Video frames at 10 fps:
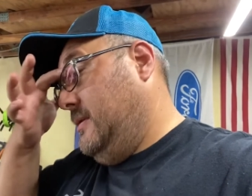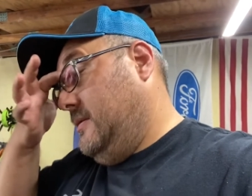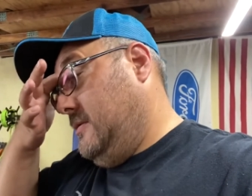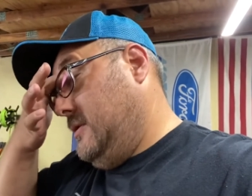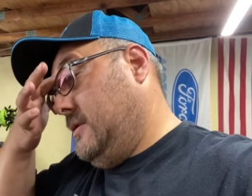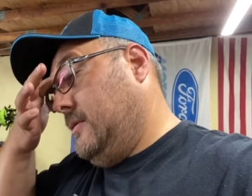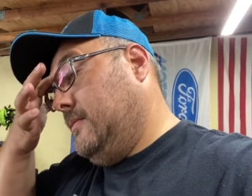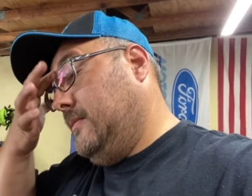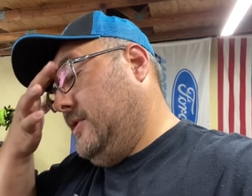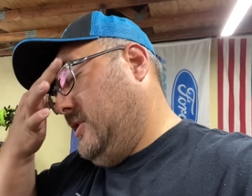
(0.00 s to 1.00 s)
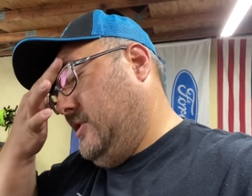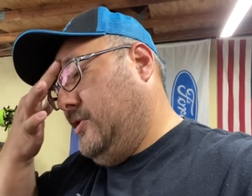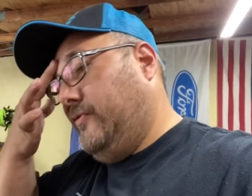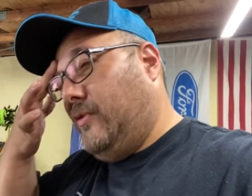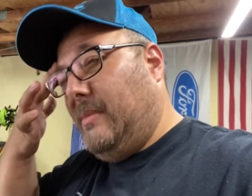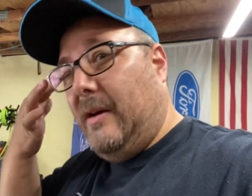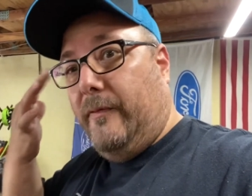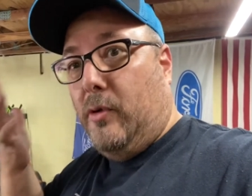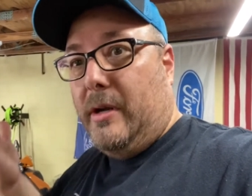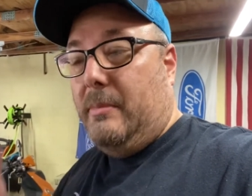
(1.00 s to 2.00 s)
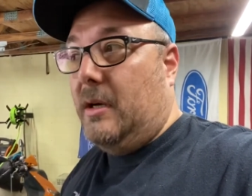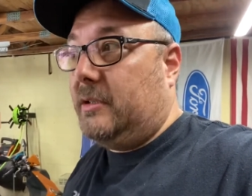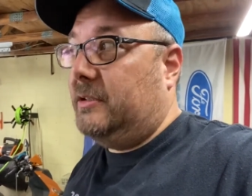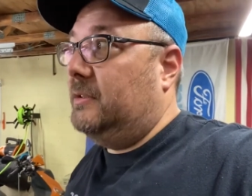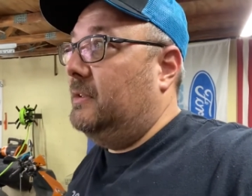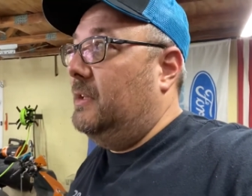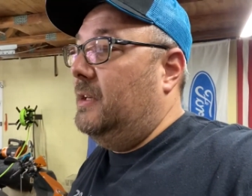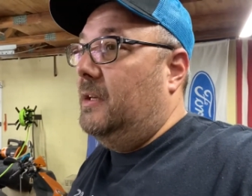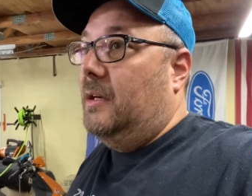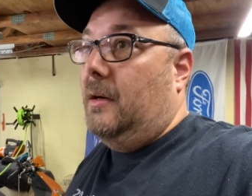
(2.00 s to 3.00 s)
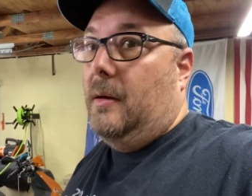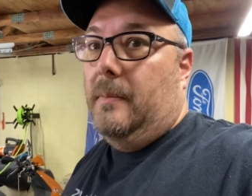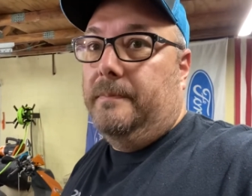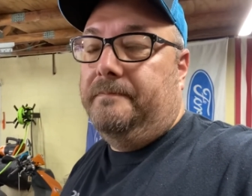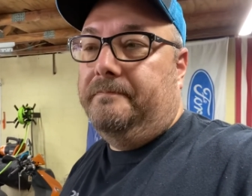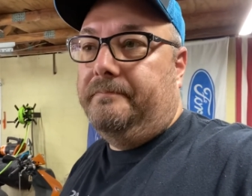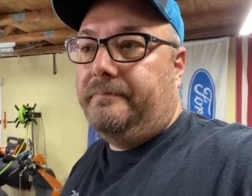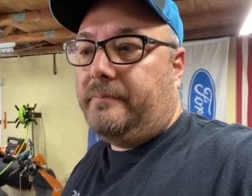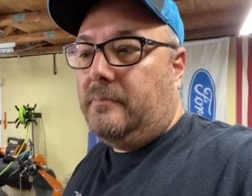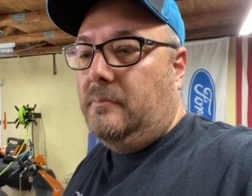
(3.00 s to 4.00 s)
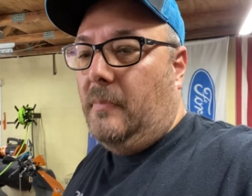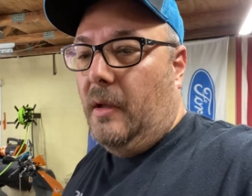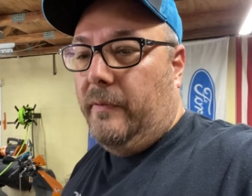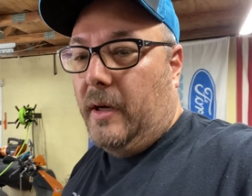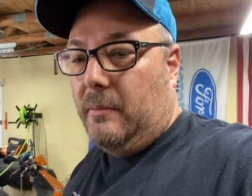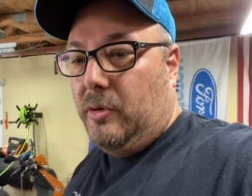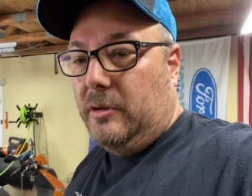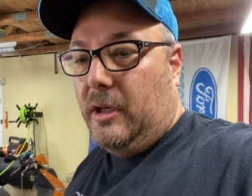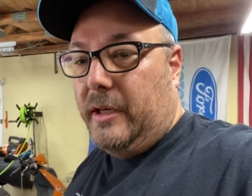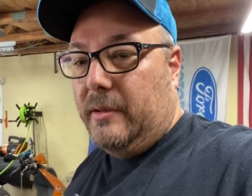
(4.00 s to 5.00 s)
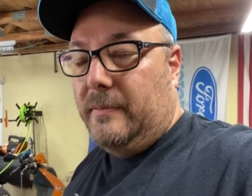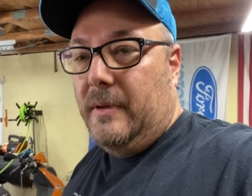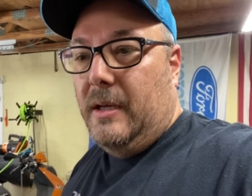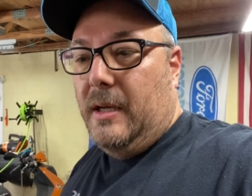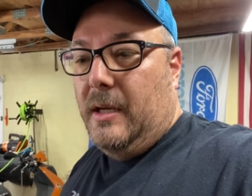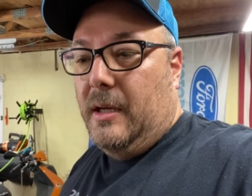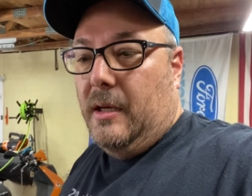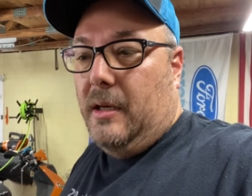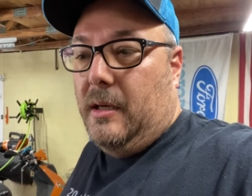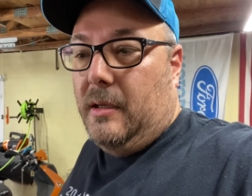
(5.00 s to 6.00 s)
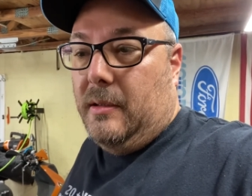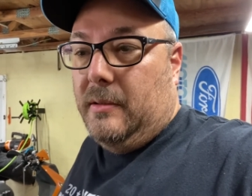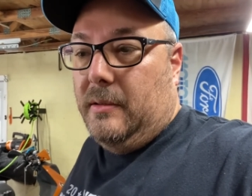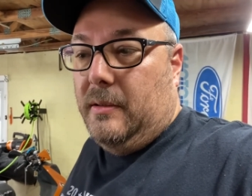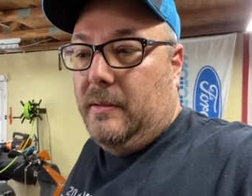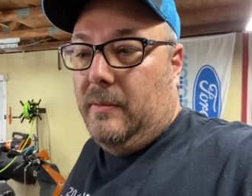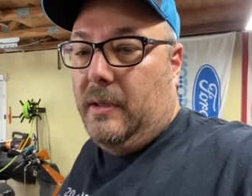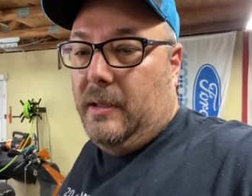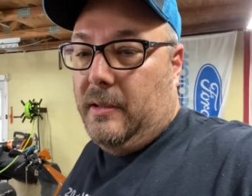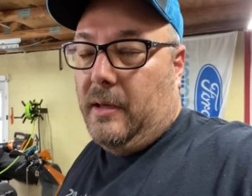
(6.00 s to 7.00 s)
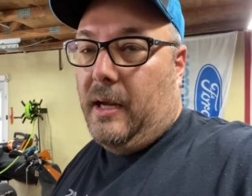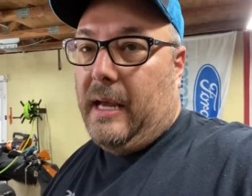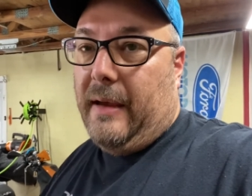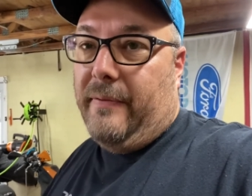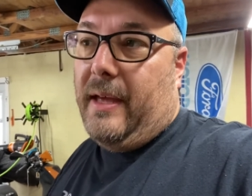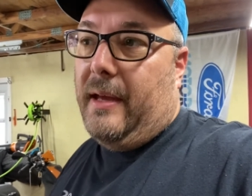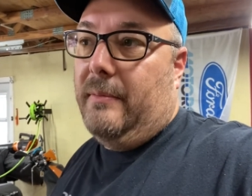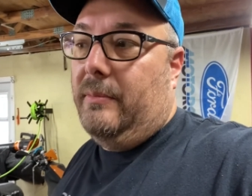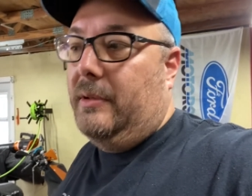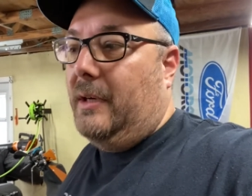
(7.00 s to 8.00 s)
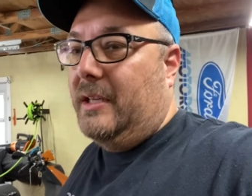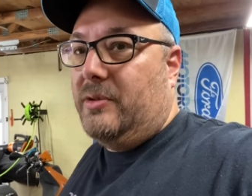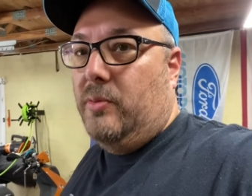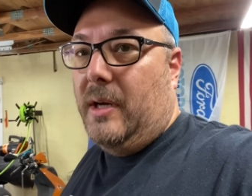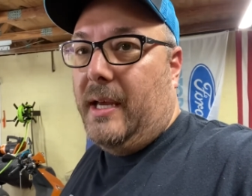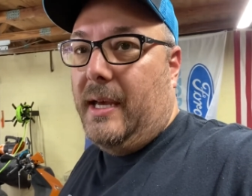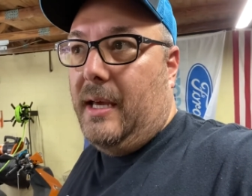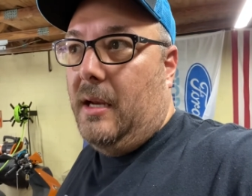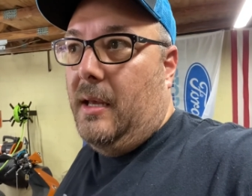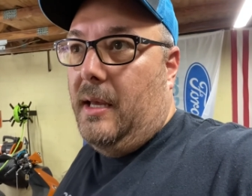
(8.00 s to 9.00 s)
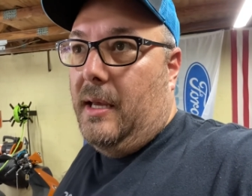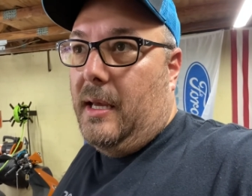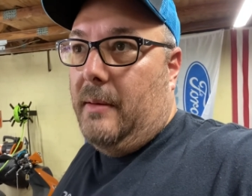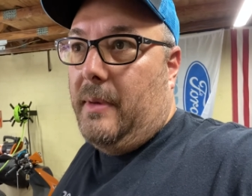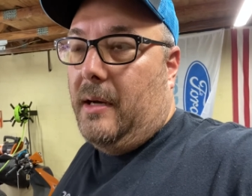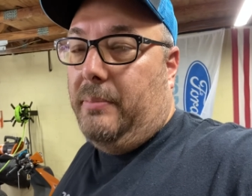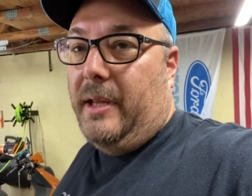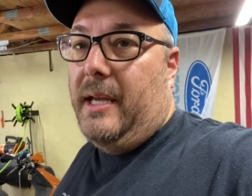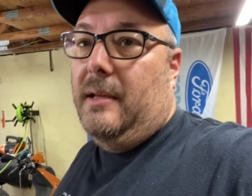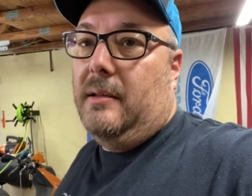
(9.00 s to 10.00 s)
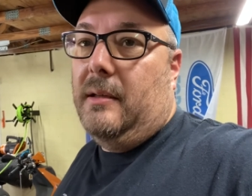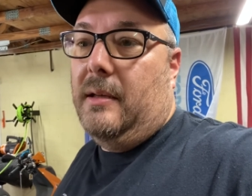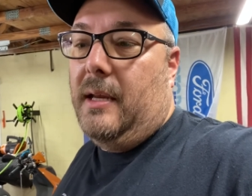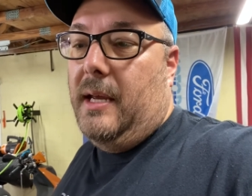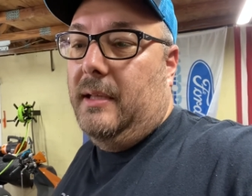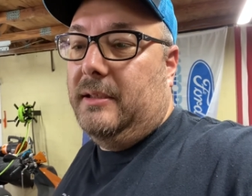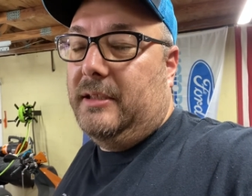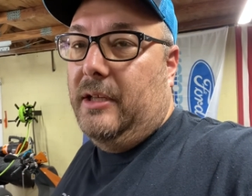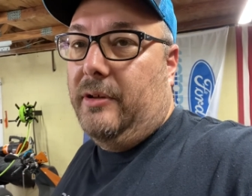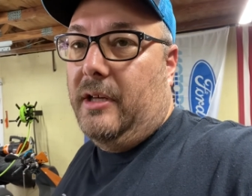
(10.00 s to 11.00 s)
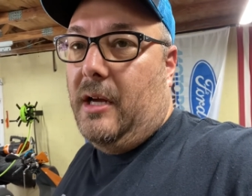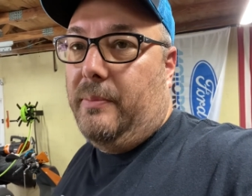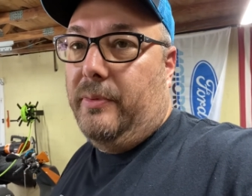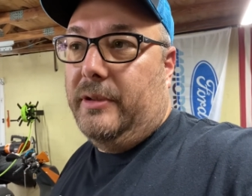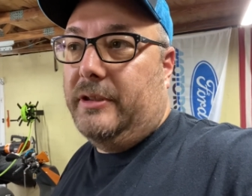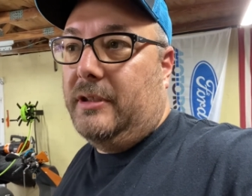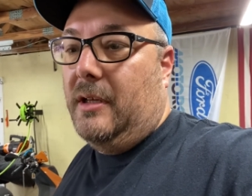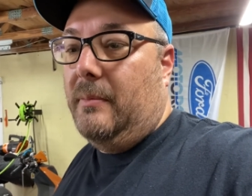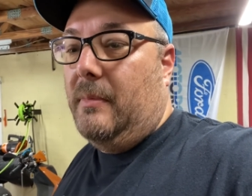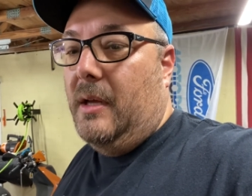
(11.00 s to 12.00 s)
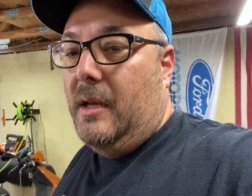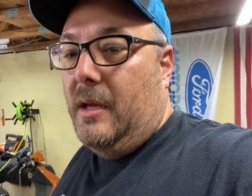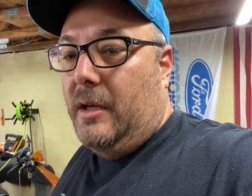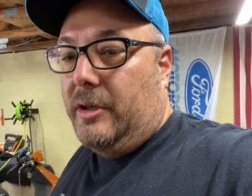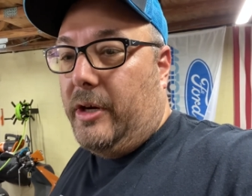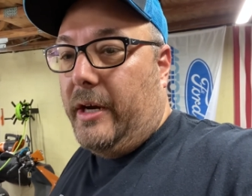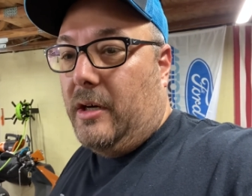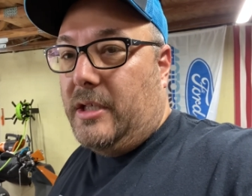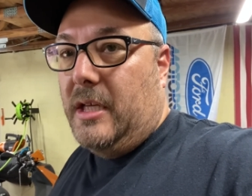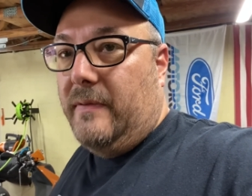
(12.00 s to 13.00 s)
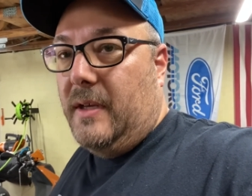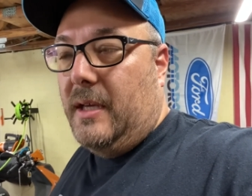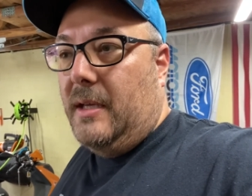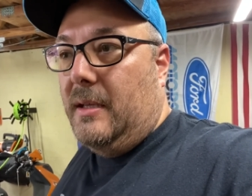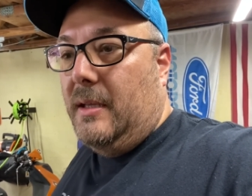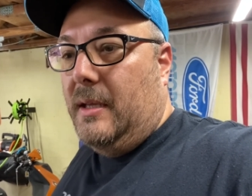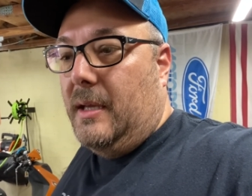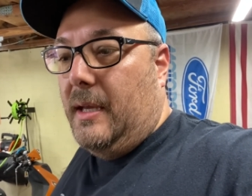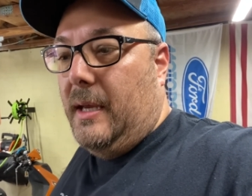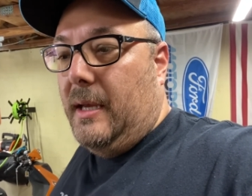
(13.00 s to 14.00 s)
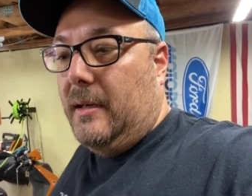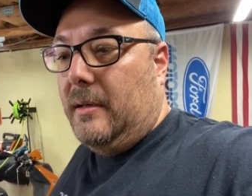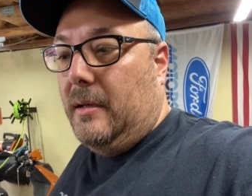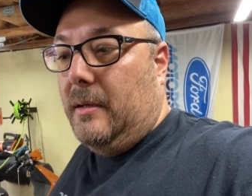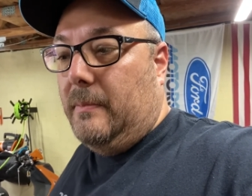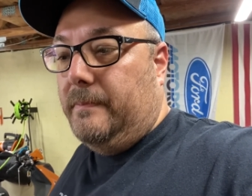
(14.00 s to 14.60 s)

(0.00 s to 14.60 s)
you can do for about $40, find them online, and not have that, but I just went ahead and made a plate and sealed it up with some gray RTV, and